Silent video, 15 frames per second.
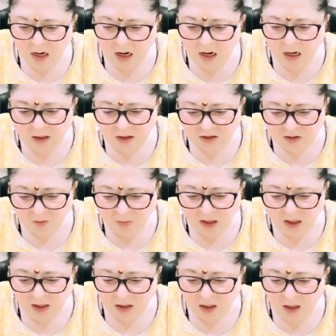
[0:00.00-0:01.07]

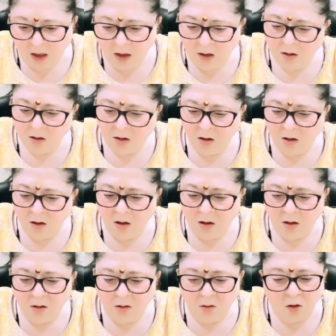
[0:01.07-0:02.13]
eligibility
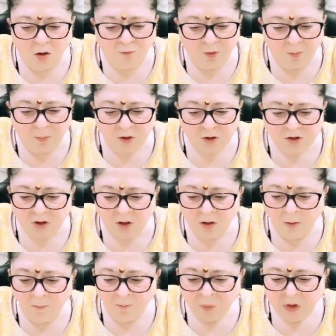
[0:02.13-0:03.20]
of a person
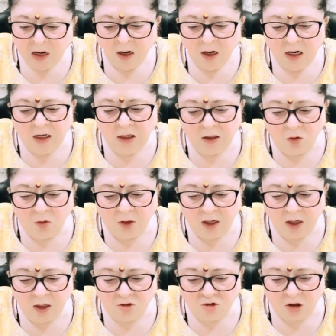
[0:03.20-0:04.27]
including
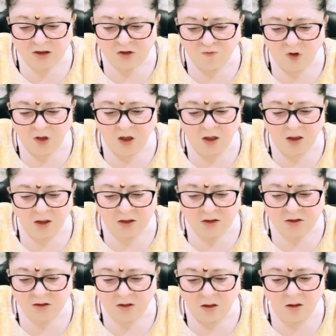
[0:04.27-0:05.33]
a transferee under
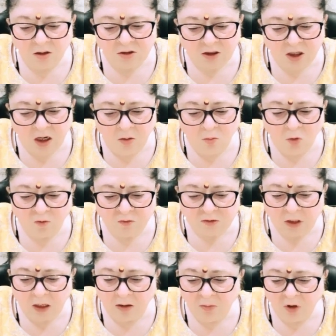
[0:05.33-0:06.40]
a scheme of
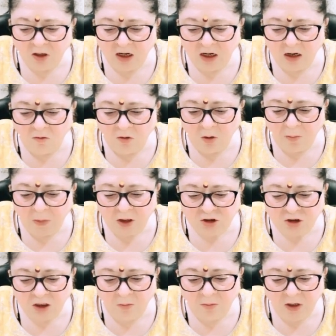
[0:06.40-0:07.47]
slum redevelopment
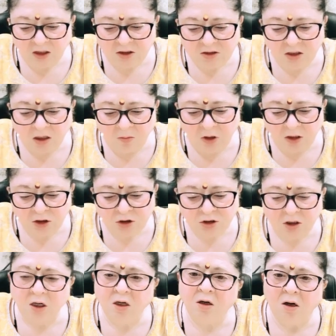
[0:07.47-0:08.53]
shall be established
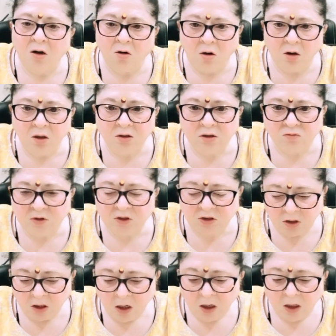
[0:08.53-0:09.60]
in accordance with
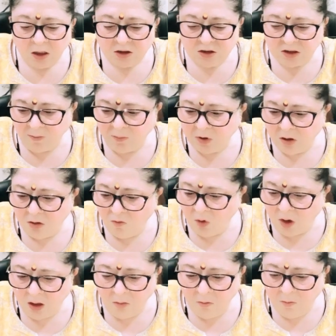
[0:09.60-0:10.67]
Chapter
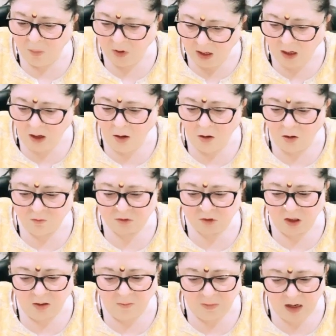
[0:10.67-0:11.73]
1B of
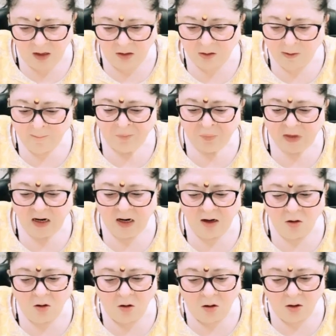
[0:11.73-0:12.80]
Slum Act and
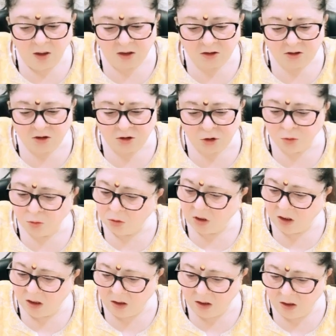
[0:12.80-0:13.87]
orders issued
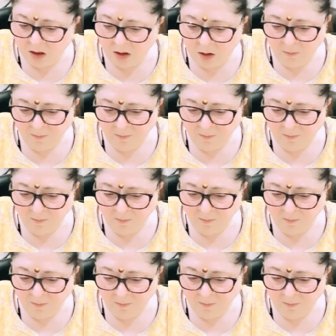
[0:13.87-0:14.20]
thereunder.